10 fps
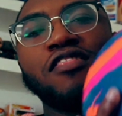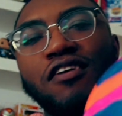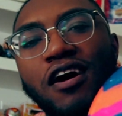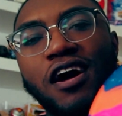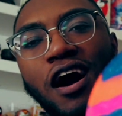
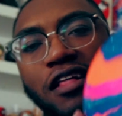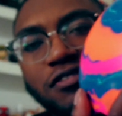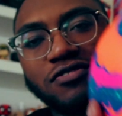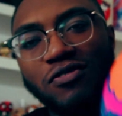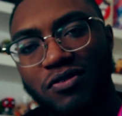the
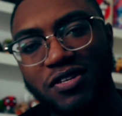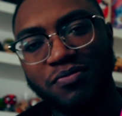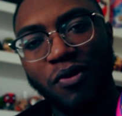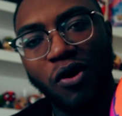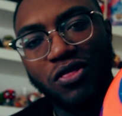colors on this
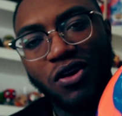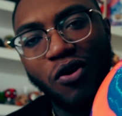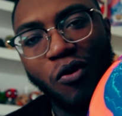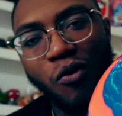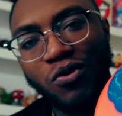ball, the
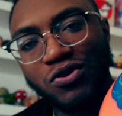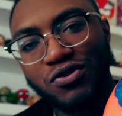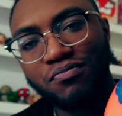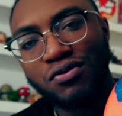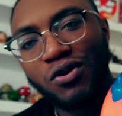orange,
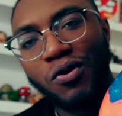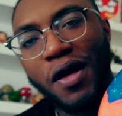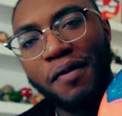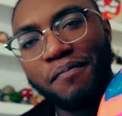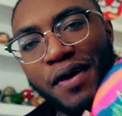blue,
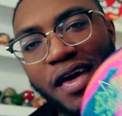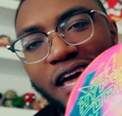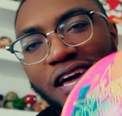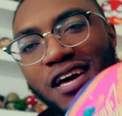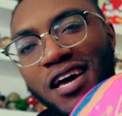and
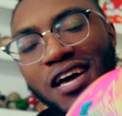pink,